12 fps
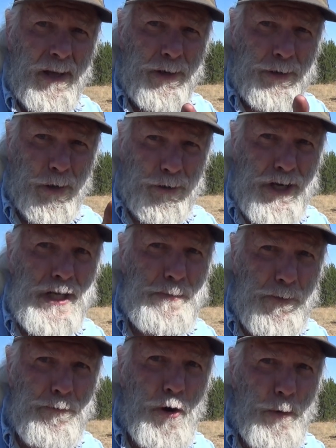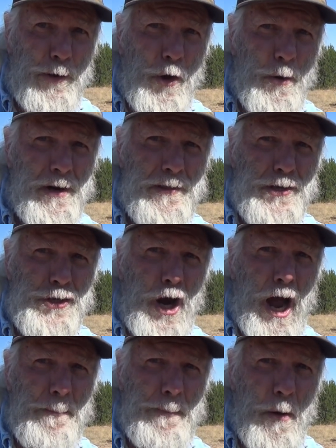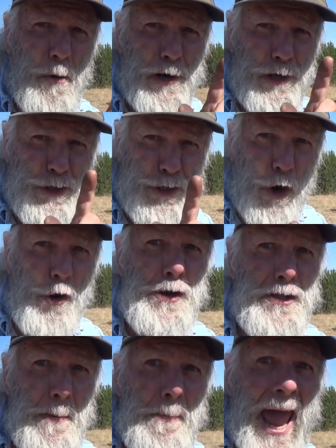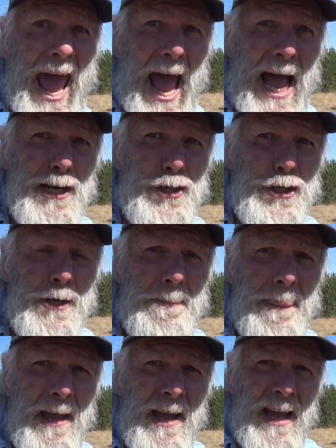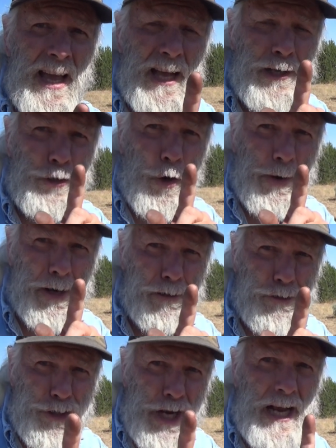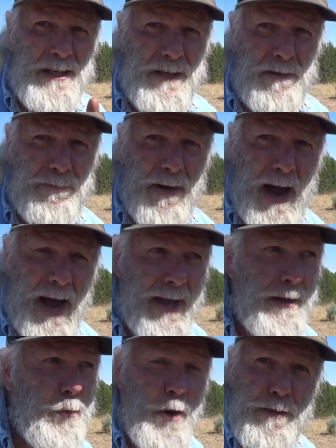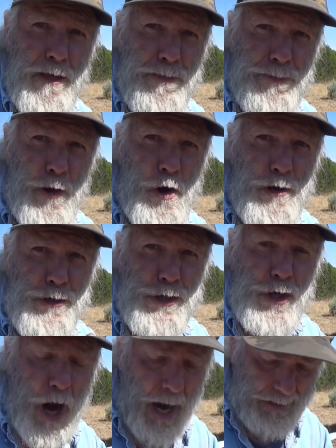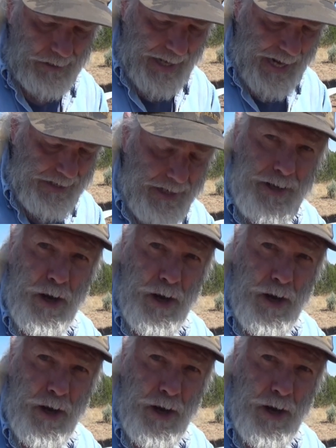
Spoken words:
So just before we go into the shop, I want to show you the patch so it'll justify where the 3rd shot landed